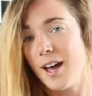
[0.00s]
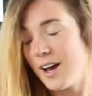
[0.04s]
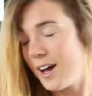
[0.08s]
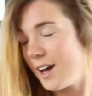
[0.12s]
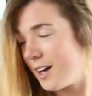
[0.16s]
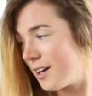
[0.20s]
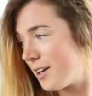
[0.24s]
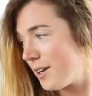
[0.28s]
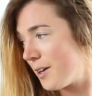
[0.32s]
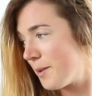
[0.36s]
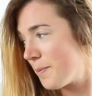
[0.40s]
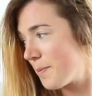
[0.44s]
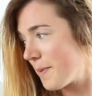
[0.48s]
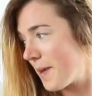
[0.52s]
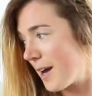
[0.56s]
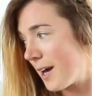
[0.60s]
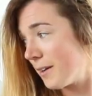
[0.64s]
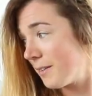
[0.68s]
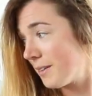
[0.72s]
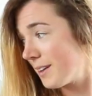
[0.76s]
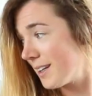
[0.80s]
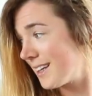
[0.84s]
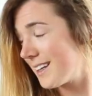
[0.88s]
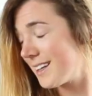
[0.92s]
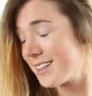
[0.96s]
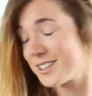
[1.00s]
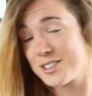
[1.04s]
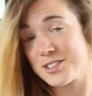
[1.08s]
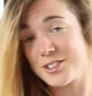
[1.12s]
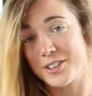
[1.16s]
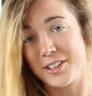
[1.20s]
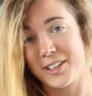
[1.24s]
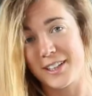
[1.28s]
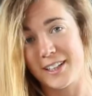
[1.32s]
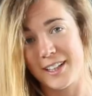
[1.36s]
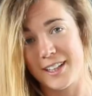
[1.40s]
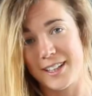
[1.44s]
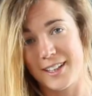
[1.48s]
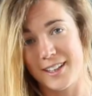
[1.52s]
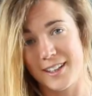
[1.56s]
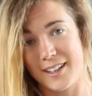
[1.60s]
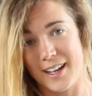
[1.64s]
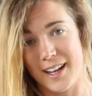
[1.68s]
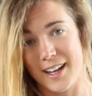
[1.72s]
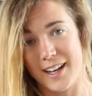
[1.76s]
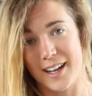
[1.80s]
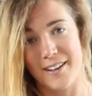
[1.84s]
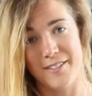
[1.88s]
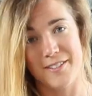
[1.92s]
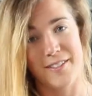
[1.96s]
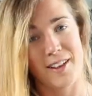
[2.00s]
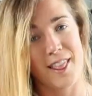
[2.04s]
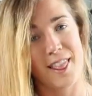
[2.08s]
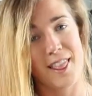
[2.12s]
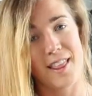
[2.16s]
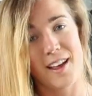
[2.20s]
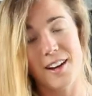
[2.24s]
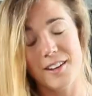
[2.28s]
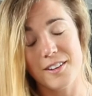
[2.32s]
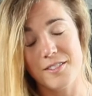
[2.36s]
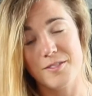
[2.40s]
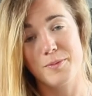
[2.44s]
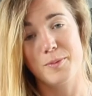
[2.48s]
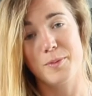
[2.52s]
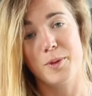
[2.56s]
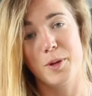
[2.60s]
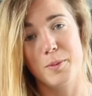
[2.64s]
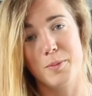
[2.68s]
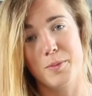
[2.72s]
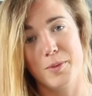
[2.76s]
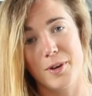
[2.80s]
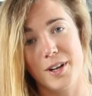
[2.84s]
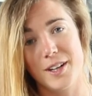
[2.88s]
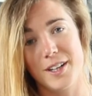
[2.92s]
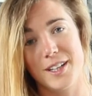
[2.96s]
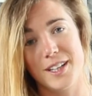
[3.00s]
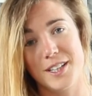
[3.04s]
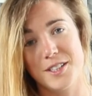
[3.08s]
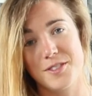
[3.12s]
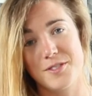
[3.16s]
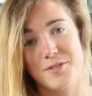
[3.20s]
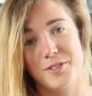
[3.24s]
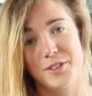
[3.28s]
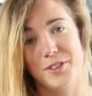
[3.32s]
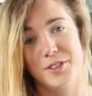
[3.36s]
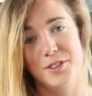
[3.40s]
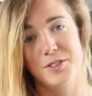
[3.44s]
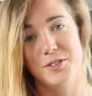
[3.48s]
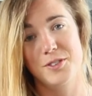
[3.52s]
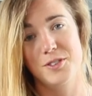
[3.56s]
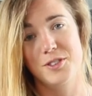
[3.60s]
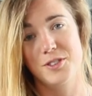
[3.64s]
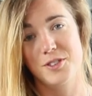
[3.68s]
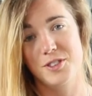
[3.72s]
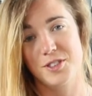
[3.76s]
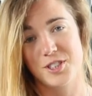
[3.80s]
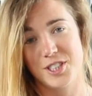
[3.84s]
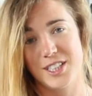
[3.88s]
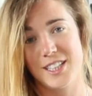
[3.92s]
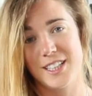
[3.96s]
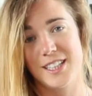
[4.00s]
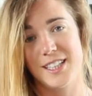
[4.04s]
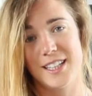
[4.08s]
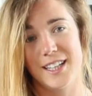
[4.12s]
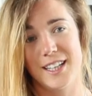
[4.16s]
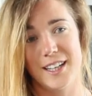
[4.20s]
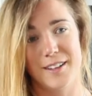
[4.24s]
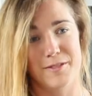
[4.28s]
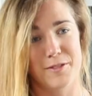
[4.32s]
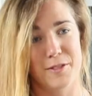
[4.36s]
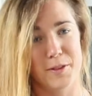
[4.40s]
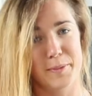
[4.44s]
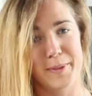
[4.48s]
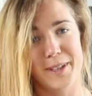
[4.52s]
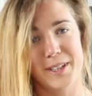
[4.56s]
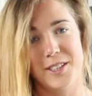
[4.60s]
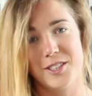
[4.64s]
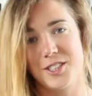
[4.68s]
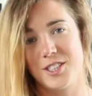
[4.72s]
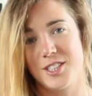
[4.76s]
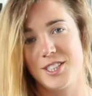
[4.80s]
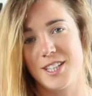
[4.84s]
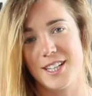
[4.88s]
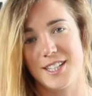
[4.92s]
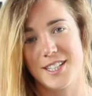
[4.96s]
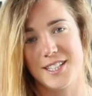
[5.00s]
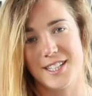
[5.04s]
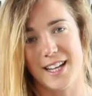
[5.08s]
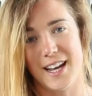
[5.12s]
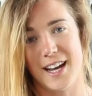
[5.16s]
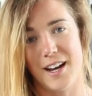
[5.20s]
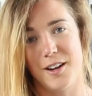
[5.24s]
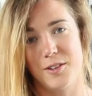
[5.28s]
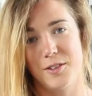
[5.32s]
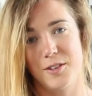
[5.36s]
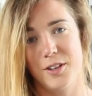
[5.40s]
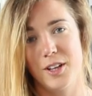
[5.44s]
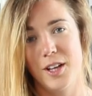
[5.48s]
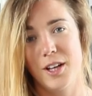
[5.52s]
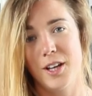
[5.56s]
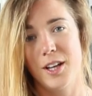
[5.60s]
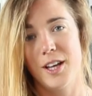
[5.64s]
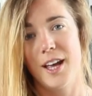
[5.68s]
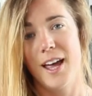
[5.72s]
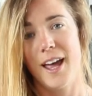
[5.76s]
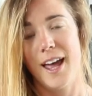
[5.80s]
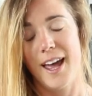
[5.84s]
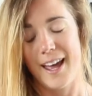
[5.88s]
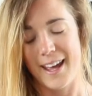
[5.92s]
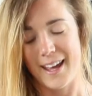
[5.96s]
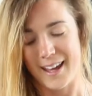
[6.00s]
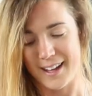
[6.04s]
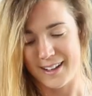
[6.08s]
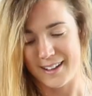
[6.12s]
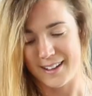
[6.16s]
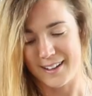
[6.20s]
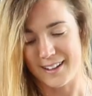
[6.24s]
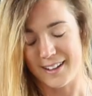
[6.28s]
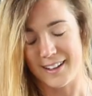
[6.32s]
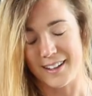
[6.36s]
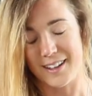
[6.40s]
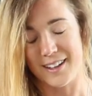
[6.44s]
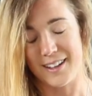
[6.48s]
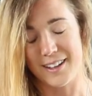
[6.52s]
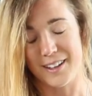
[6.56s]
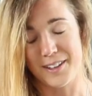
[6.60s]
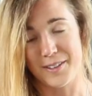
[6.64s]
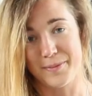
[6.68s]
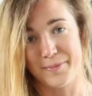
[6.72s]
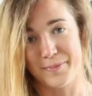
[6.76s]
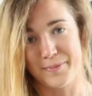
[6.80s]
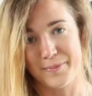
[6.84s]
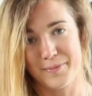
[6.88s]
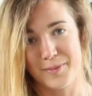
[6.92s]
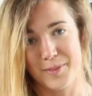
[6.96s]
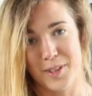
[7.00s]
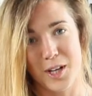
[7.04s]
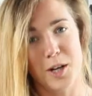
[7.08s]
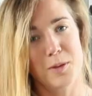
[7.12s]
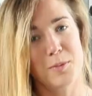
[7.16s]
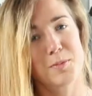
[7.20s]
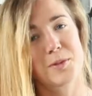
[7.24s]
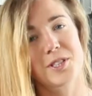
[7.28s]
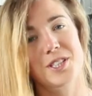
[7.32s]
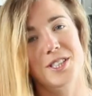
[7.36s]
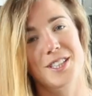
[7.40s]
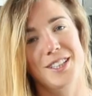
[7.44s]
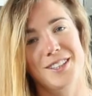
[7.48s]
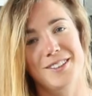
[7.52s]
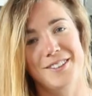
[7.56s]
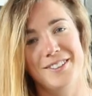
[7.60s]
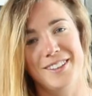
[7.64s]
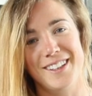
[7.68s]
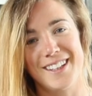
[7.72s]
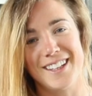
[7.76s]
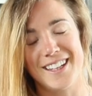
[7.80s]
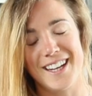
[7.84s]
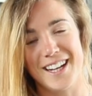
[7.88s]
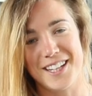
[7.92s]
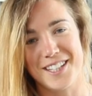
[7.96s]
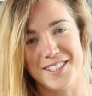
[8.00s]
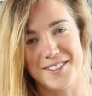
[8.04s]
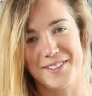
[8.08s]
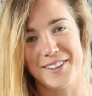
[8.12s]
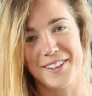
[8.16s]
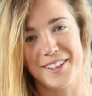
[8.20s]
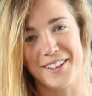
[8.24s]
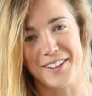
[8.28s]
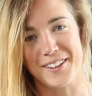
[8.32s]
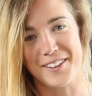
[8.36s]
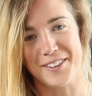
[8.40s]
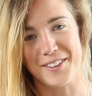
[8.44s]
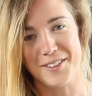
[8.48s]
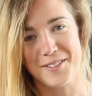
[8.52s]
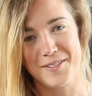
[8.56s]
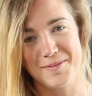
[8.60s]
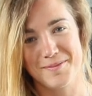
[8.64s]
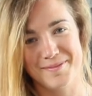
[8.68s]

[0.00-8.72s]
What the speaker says: I really enjoyed it. I have a lot of more products for you to see and for me to test out, and hope to see you in the next video.